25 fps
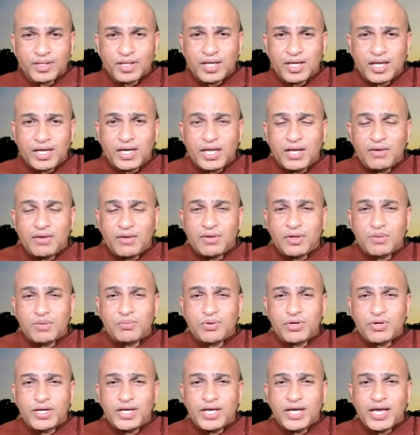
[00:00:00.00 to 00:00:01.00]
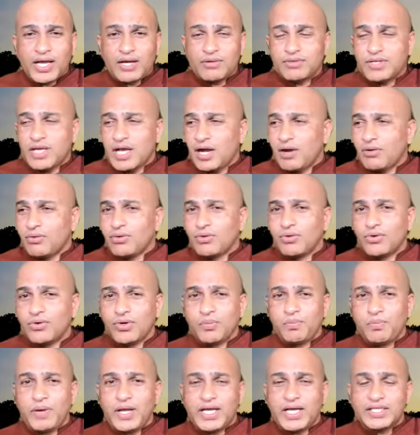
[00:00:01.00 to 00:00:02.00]
And everybody have their
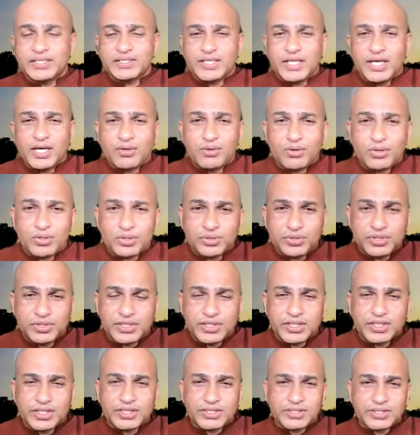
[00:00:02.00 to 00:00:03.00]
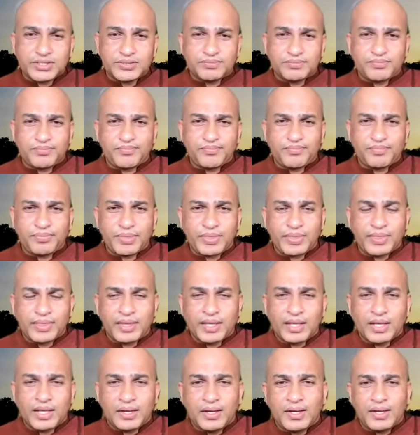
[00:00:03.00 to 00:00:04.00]
own place. They go to church.
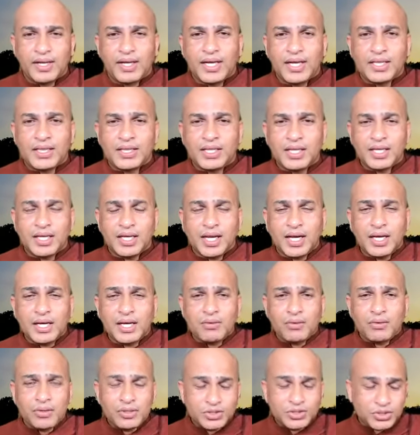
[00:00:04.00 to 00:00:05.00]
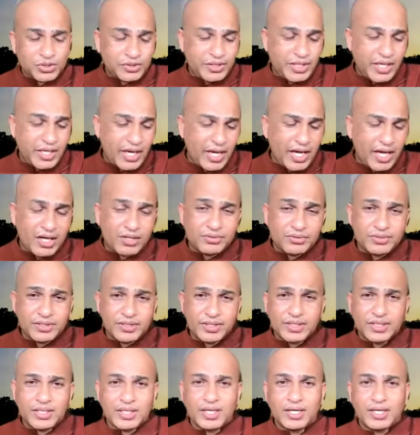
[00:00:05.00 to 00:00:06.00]
And also they have
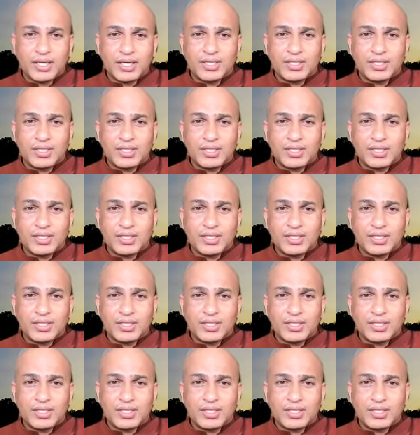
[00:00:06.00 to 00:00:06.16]
a